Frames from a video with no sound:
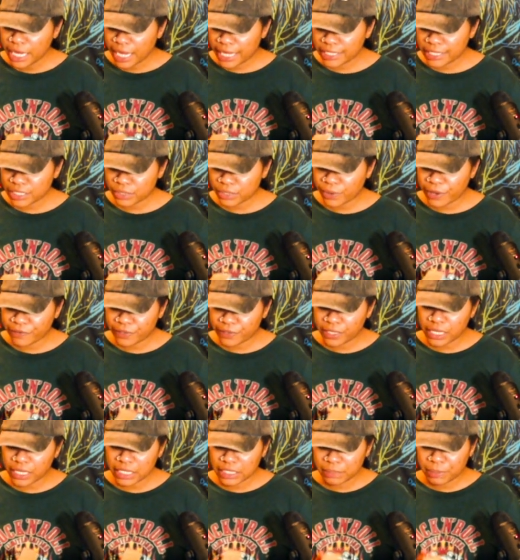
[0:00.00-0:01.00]
and so i feel
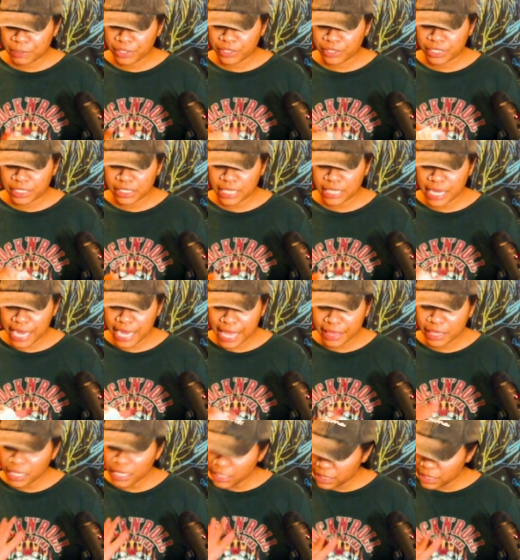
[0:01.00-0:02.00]
like spirit is saying
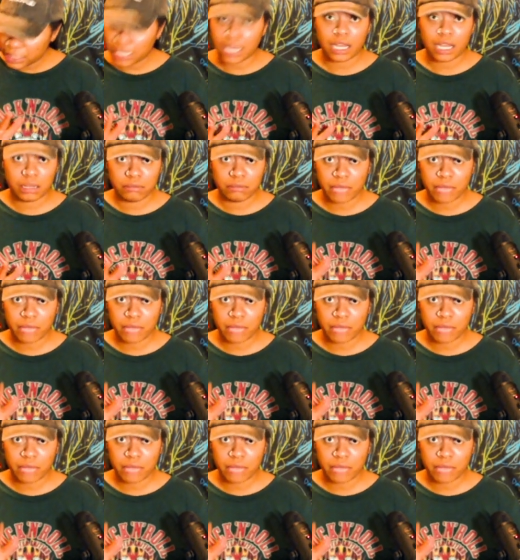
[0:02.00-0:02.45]
at this time